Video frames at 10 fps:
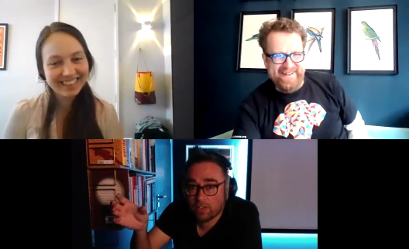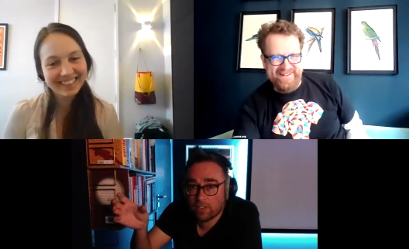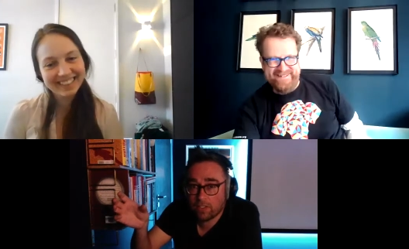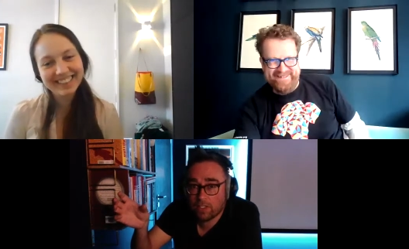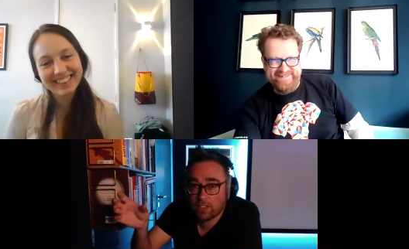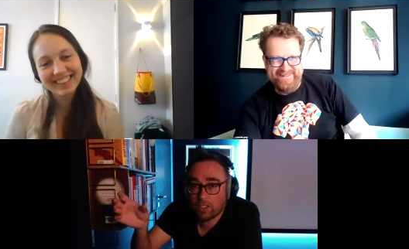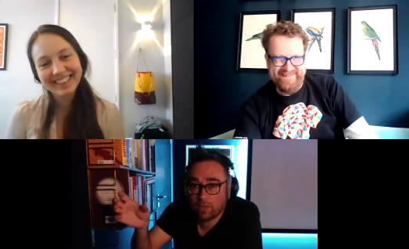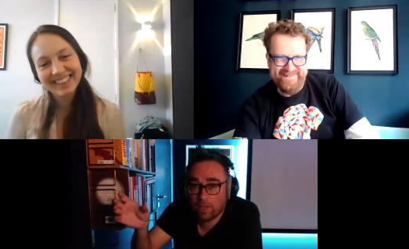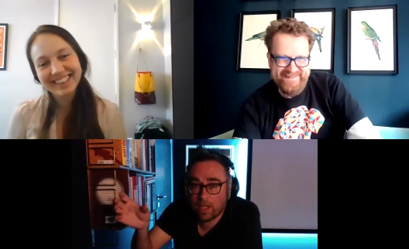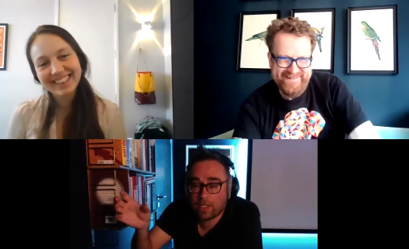Speaker 1: this, is, this is the one that
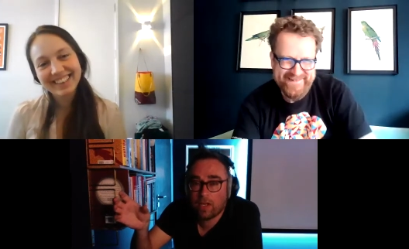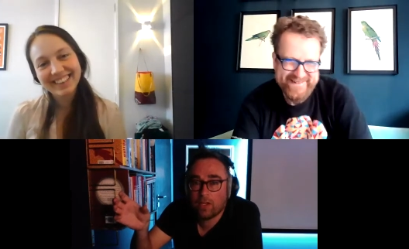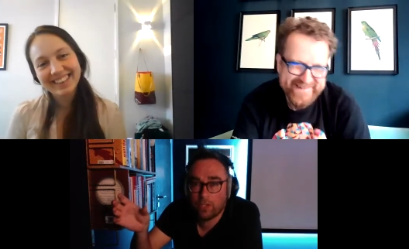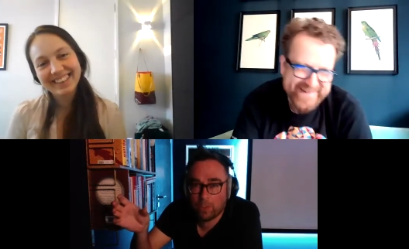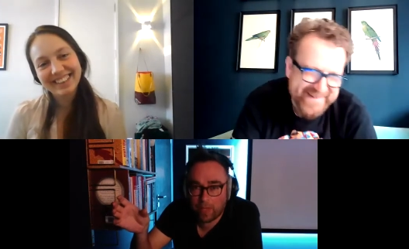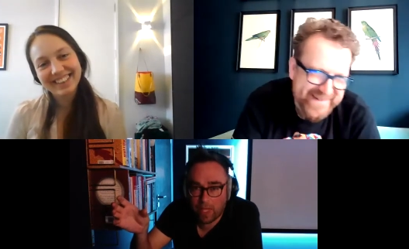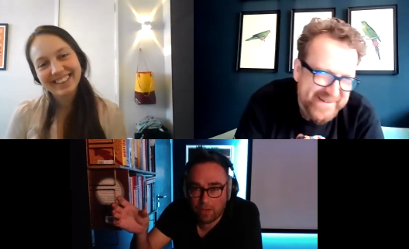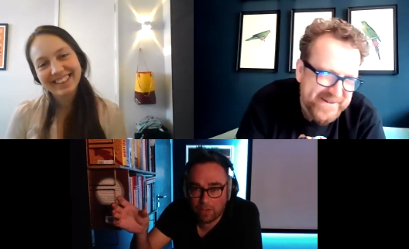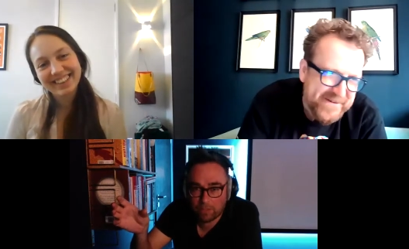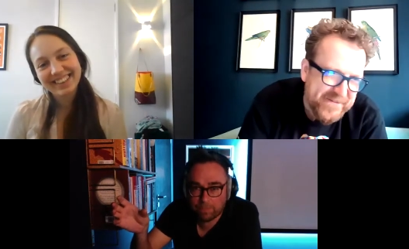I can't do without.
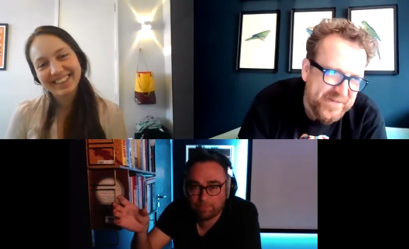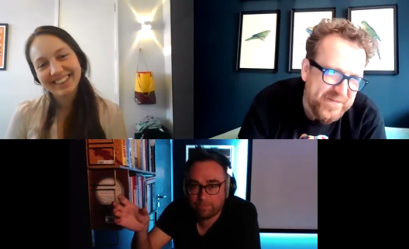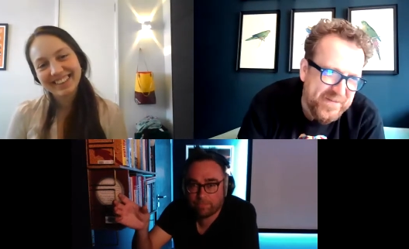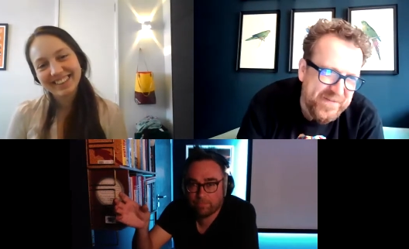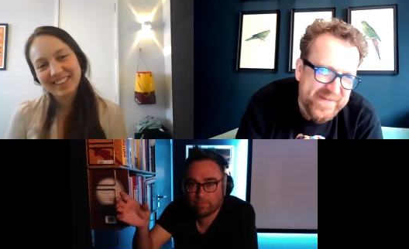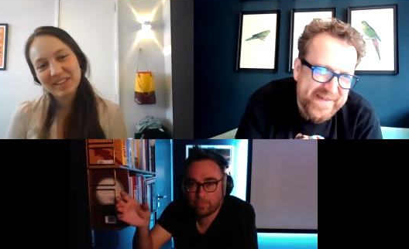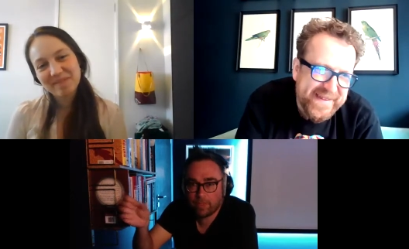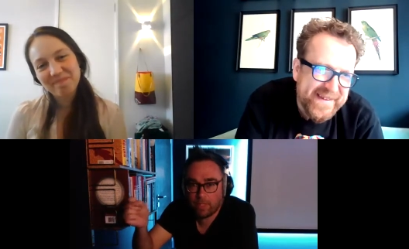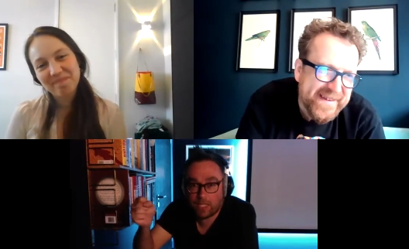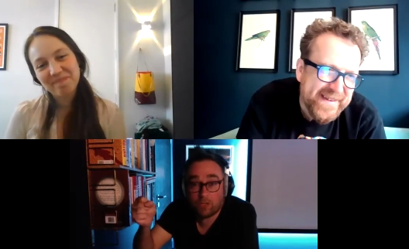I
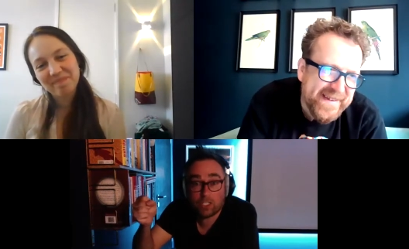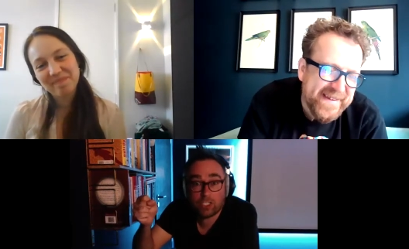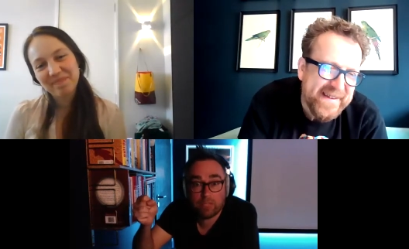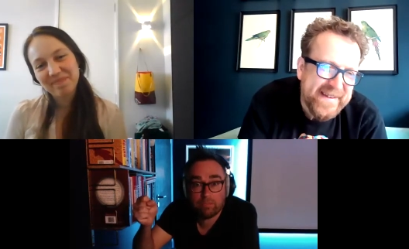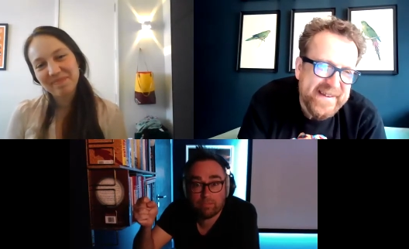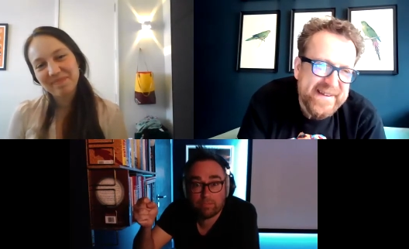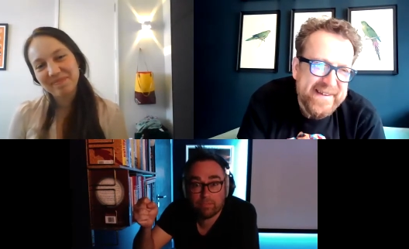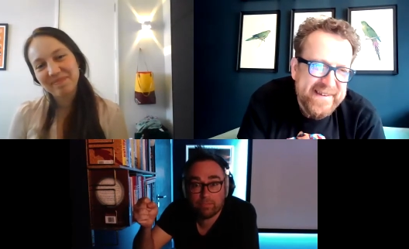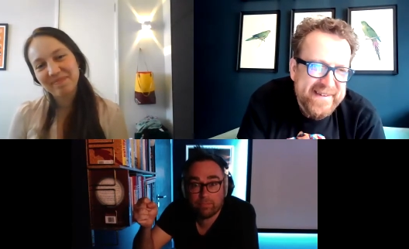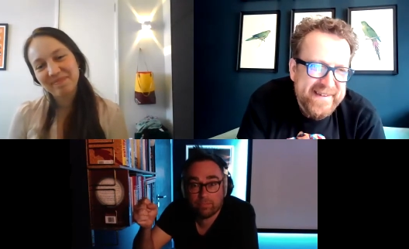hmm. crushed it.
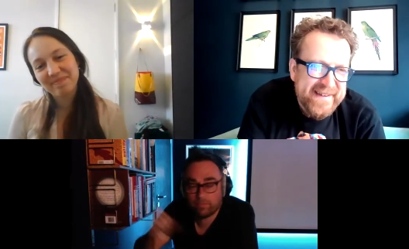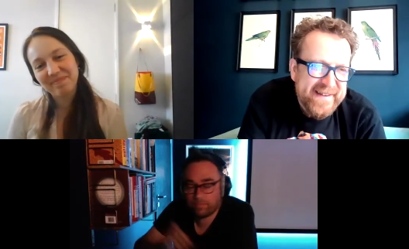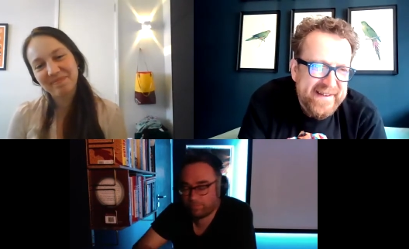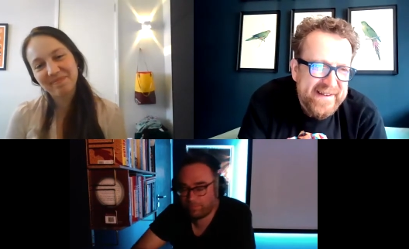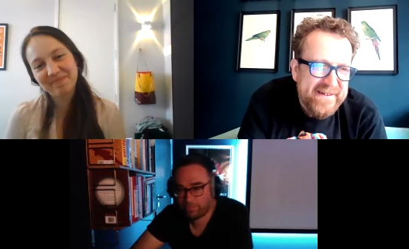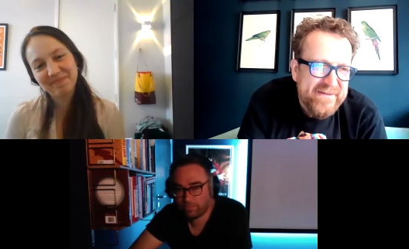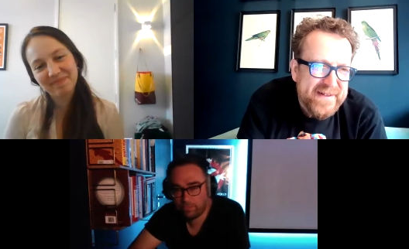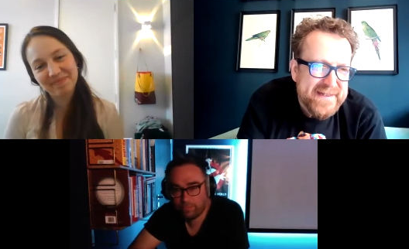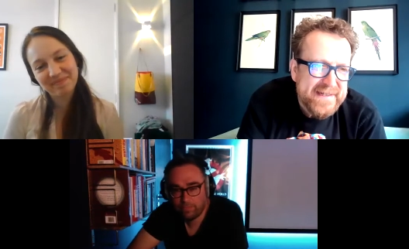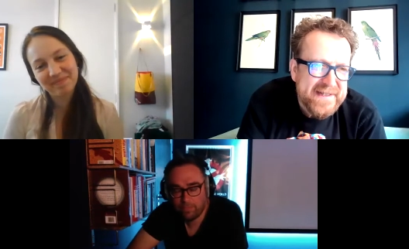
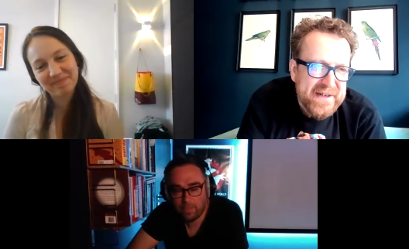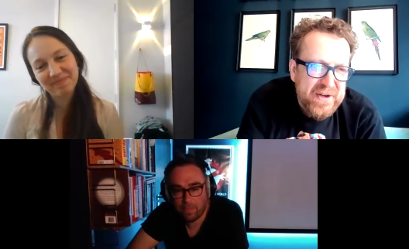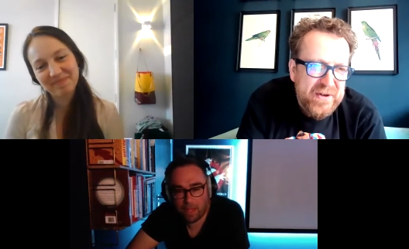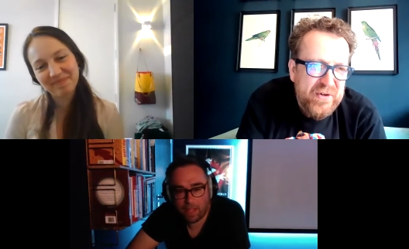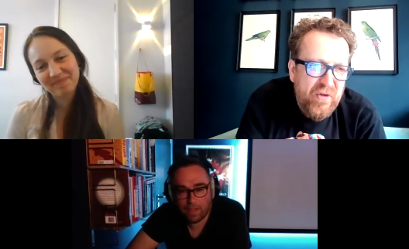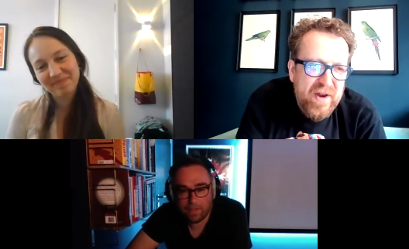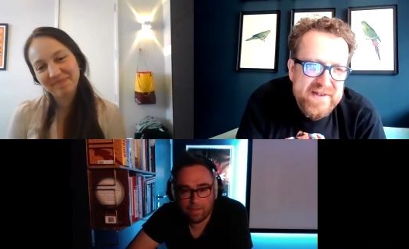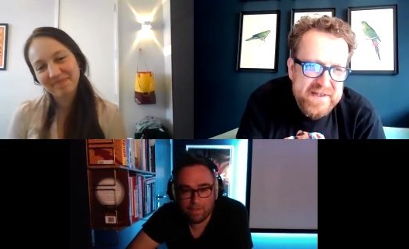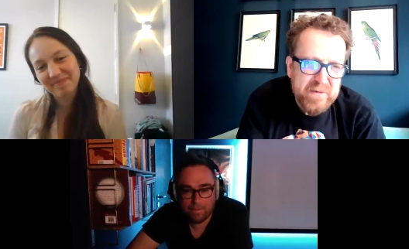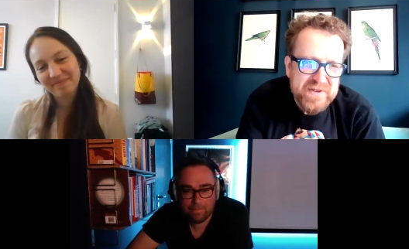
Speaker 2: Fantastic.
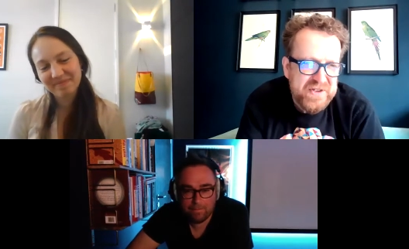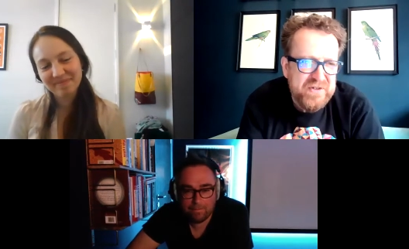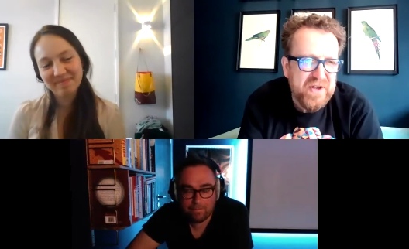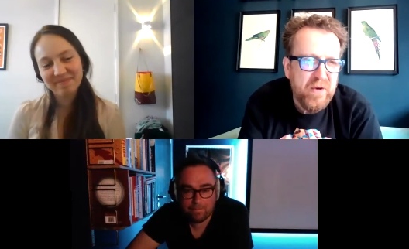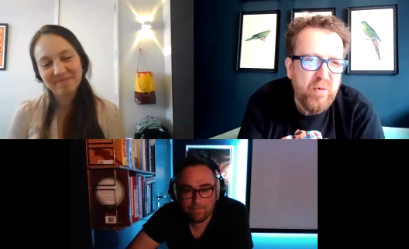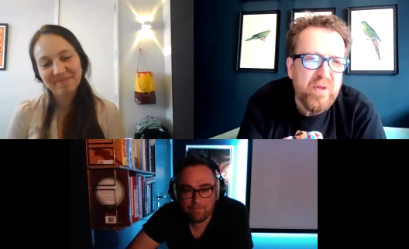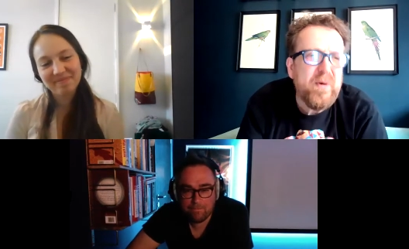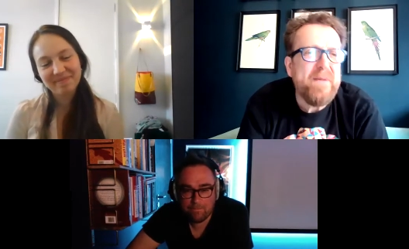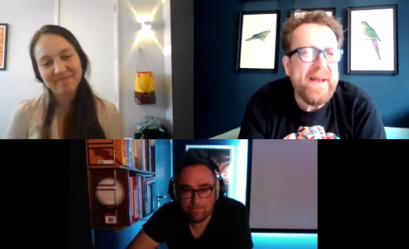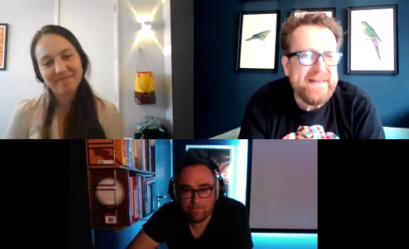Tracy wants you to go all the
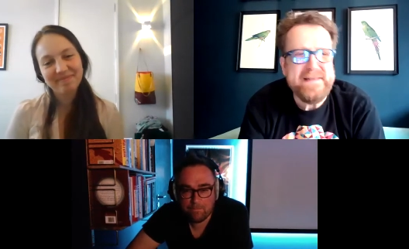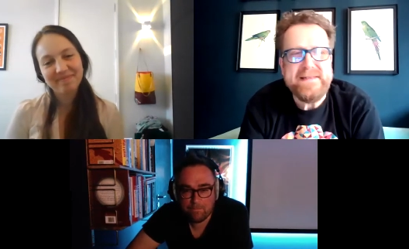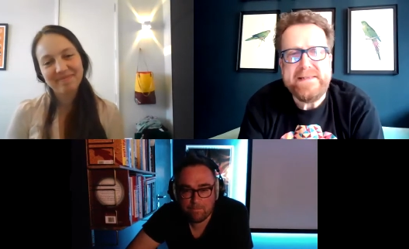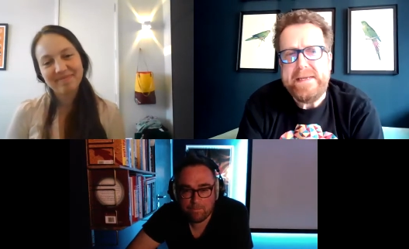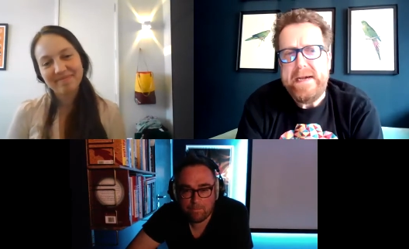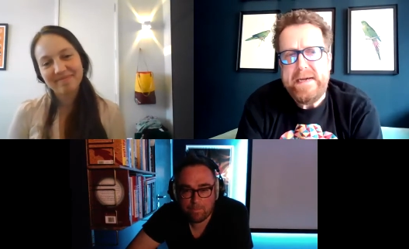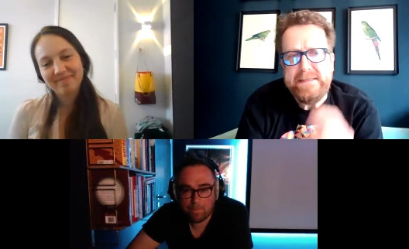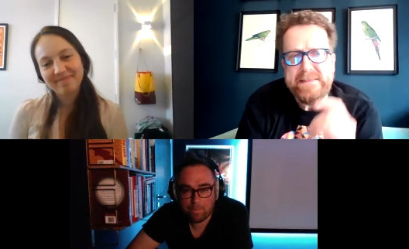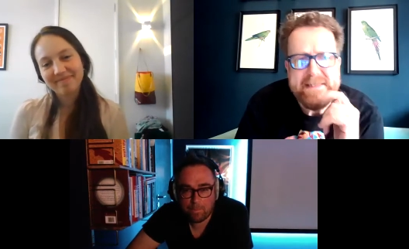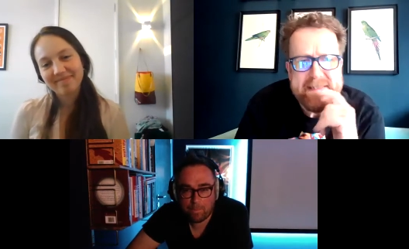way back to the start,
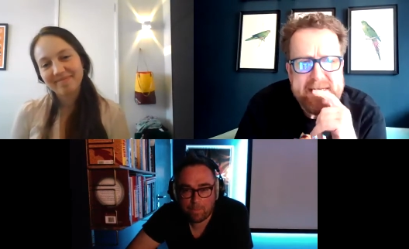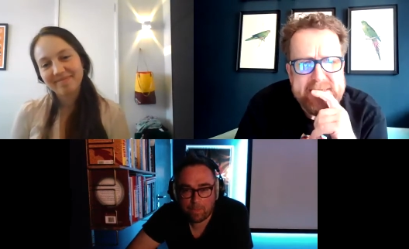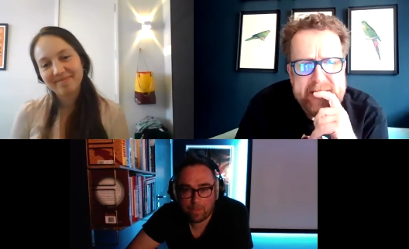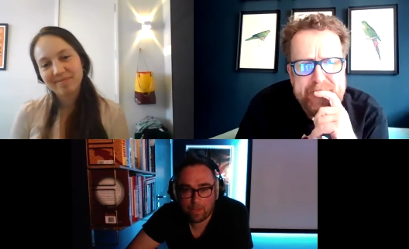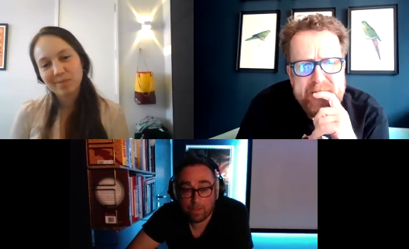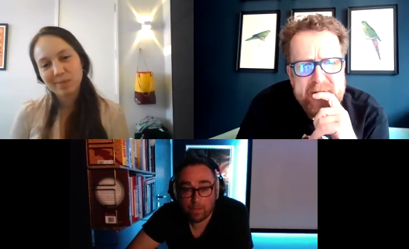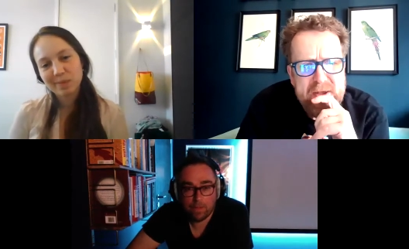and she says, um,